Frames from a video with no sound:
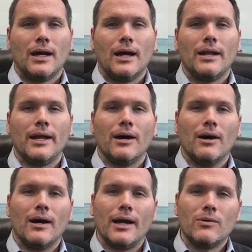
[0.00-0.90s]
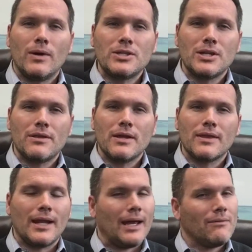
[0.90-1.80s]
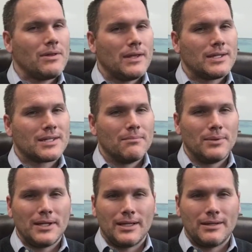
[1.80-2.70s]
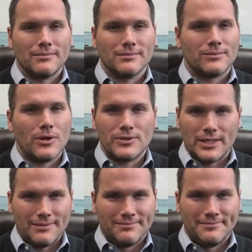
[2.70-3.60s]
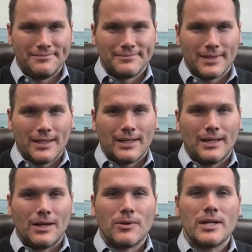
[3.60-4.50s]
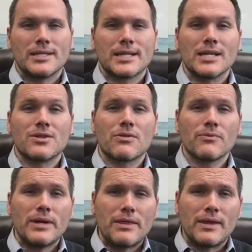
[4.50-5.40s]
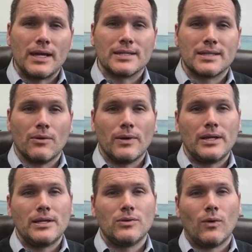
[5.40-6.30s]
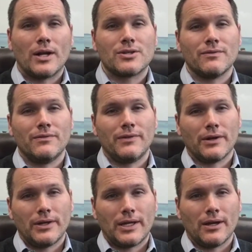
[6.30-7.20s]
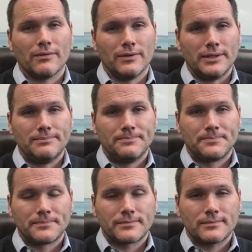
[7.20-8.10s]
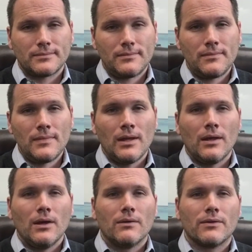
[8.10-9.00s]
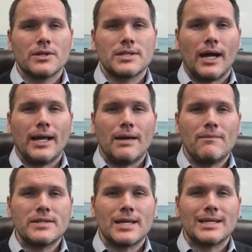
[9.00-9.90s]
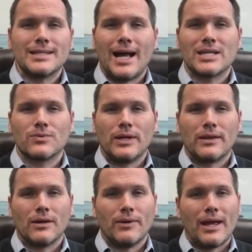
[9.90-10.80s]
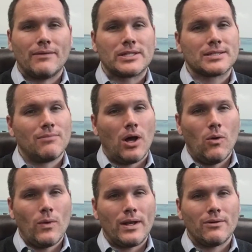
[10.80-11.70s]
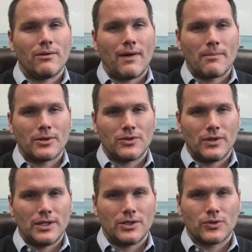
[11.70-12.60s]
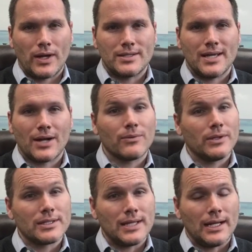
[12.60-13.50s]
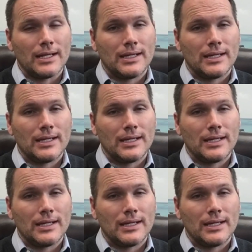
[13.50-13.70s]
Now, I don't want you to think that everything is completely rosy. I want to discuss 3 things that we need to watch very carefully. First, I emphasized last week that we have a small window of opportunity to transact real estate.